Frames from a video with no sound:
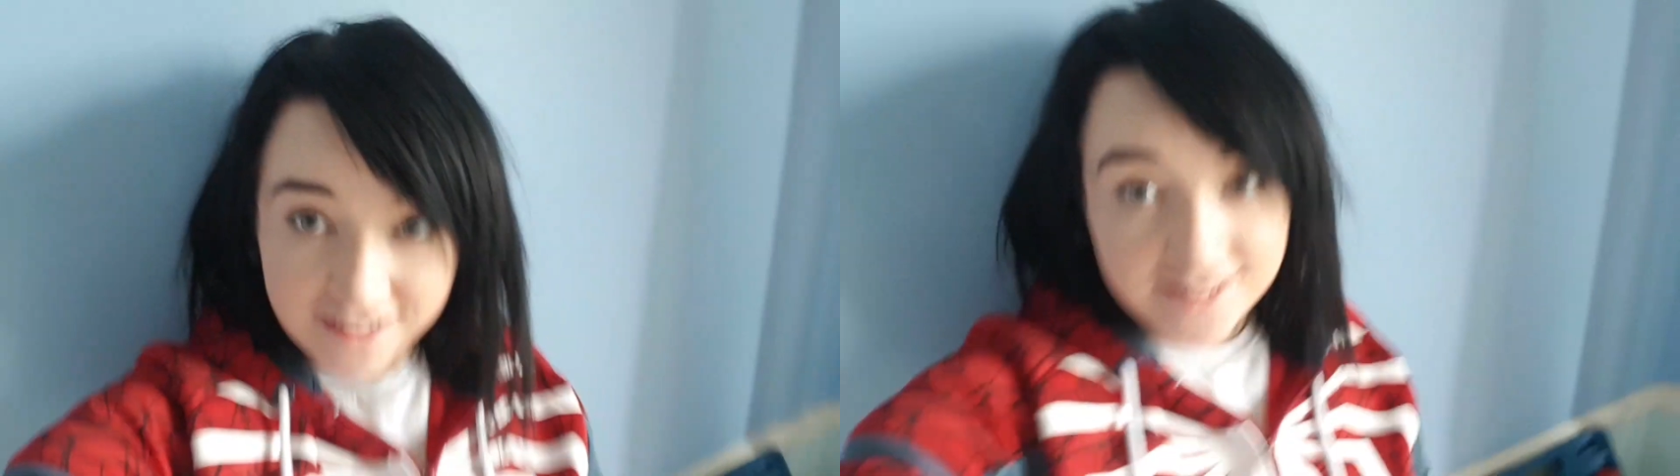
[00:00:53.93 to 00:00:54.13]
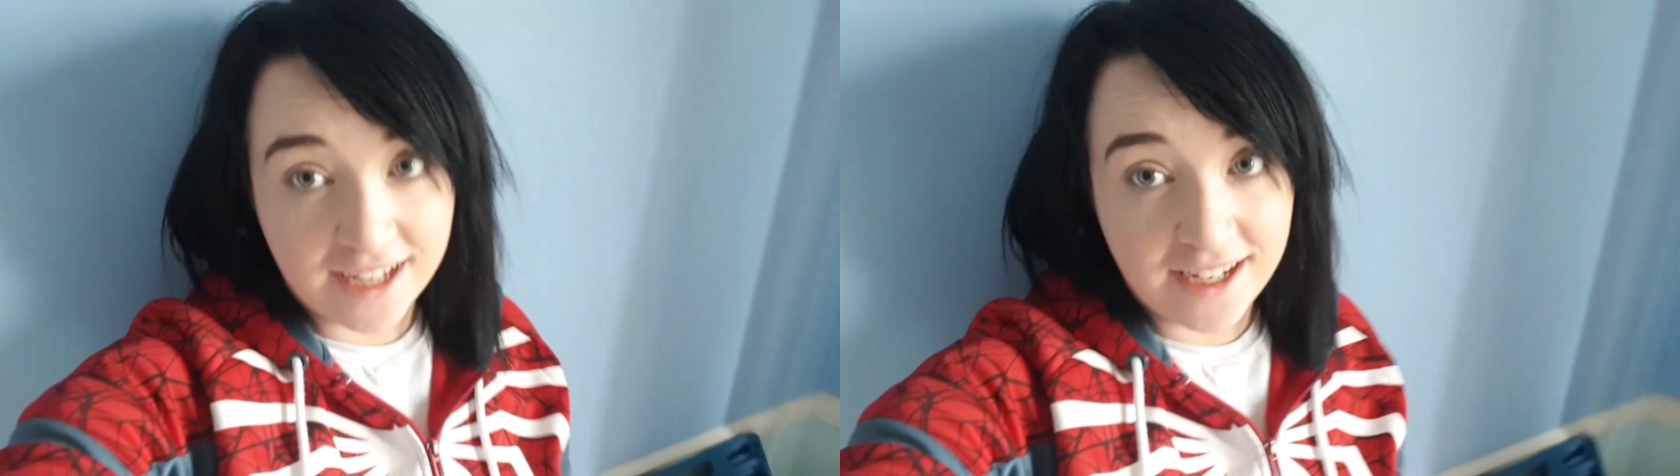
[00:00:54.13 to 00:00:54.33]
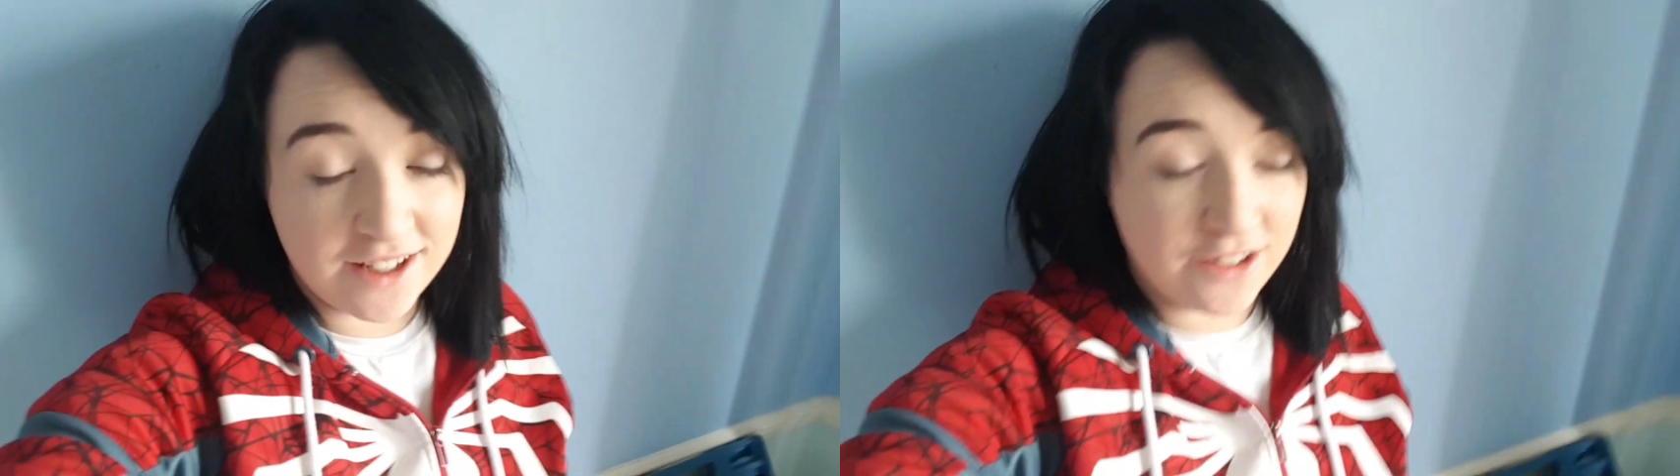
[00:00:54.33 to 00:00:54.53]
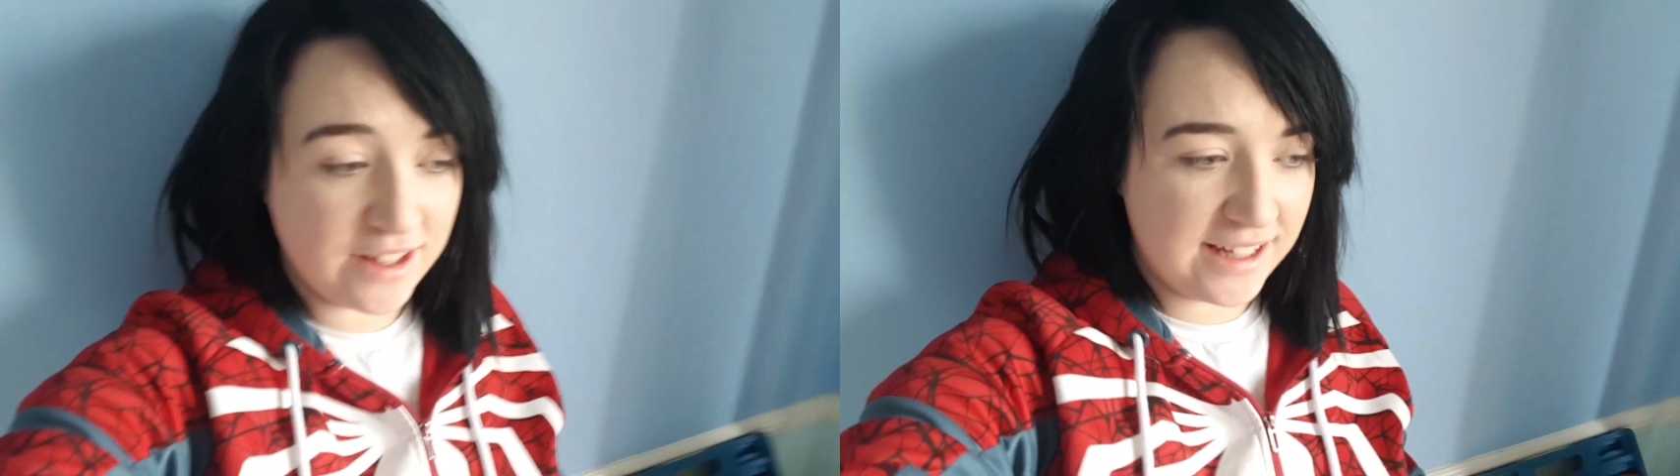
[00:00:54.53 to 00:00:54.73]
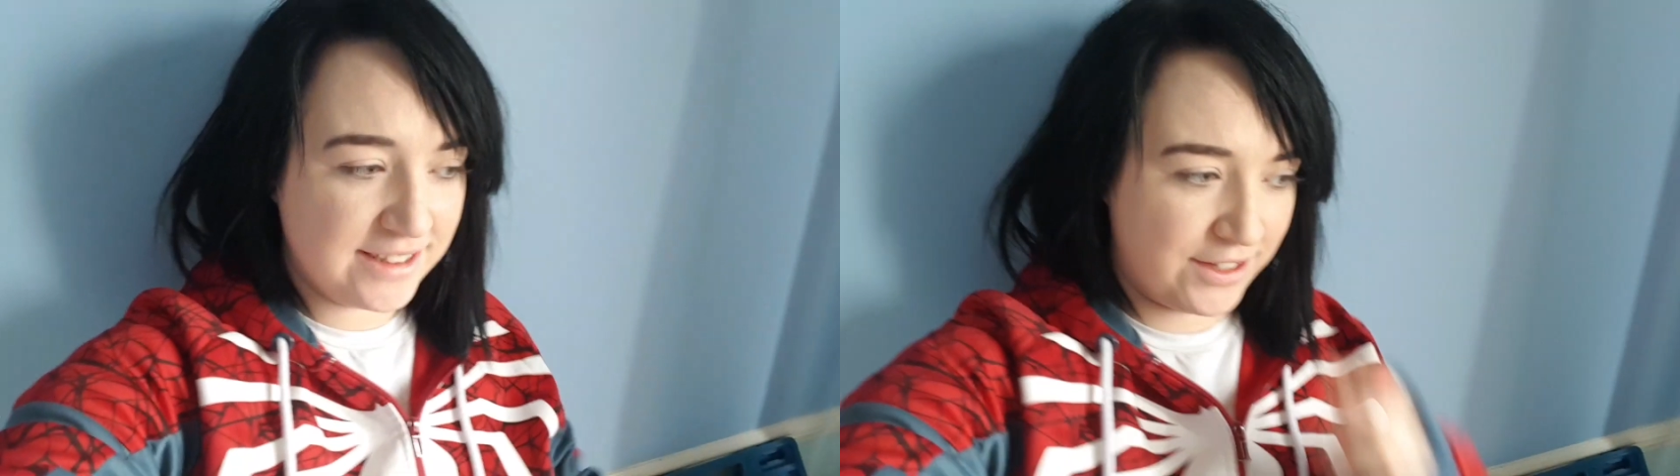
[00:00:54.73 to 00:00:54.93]
telling you
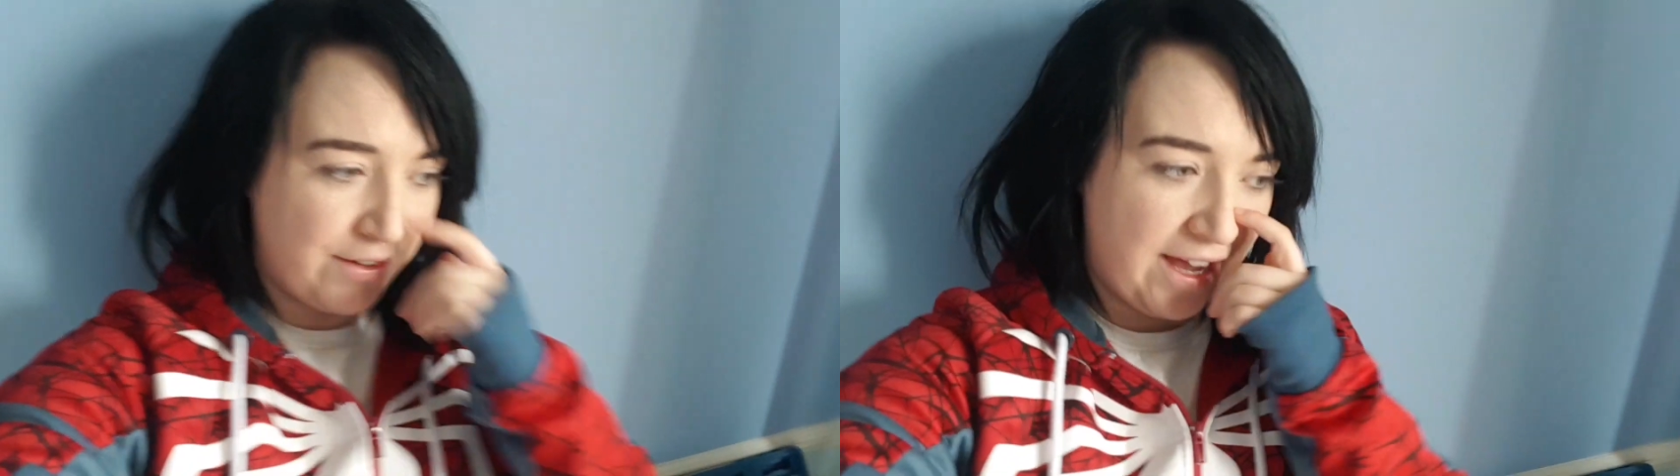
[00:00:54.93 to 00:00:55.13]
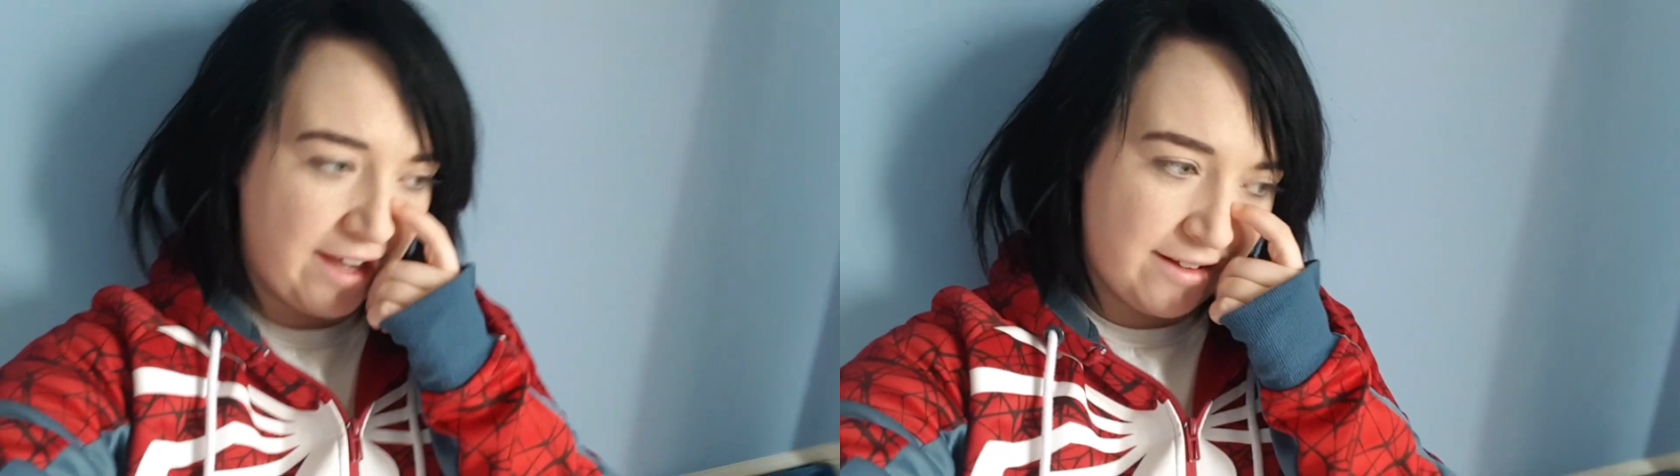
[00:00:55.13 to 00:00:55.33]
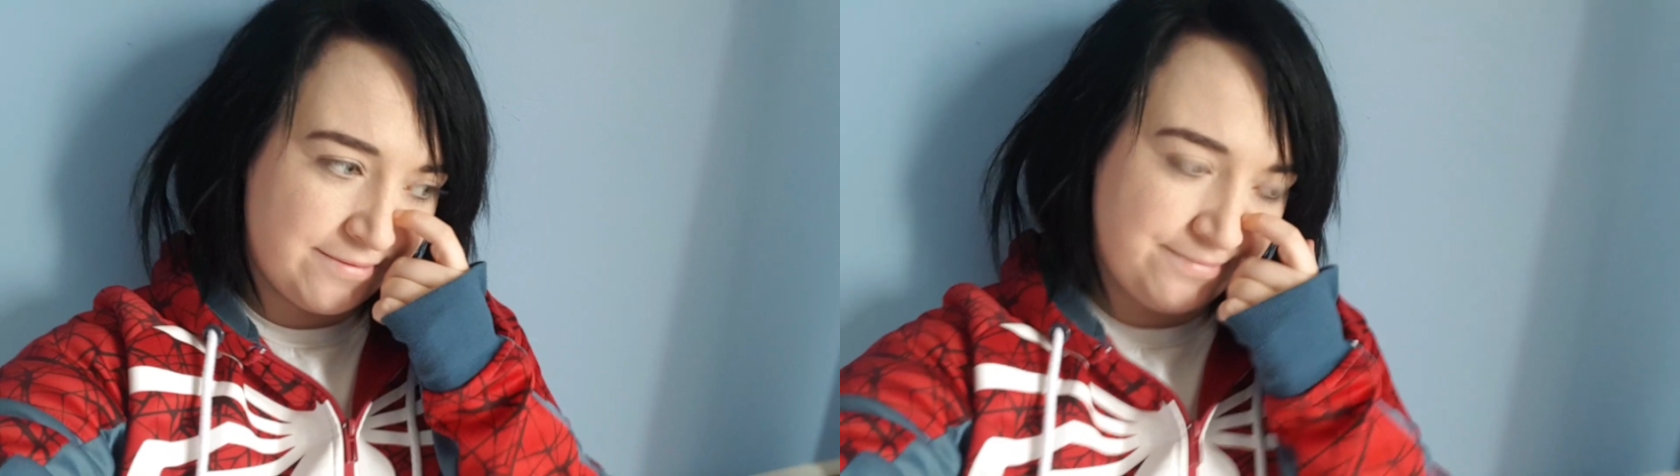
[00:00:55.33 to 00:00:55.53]
that it's okay